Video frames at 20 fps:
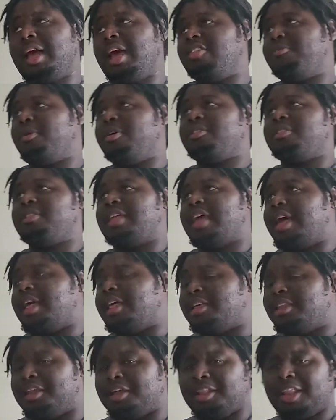of
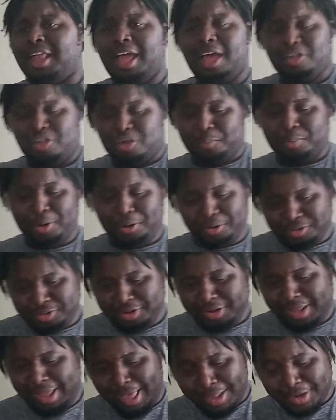
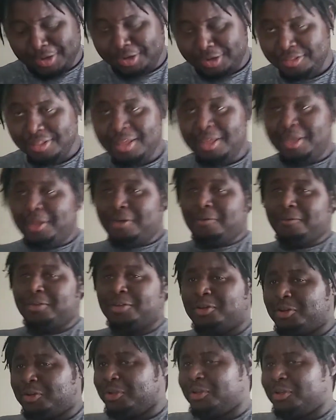personality,
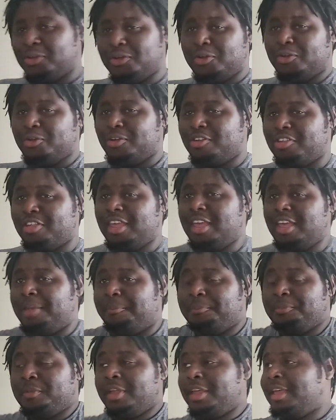whoo,
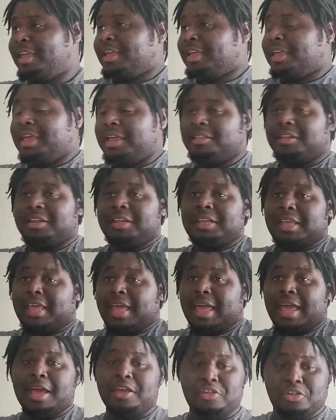shit. Keith Lee
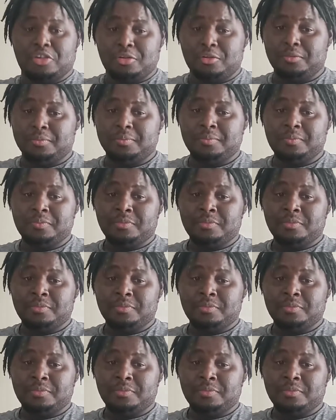has you.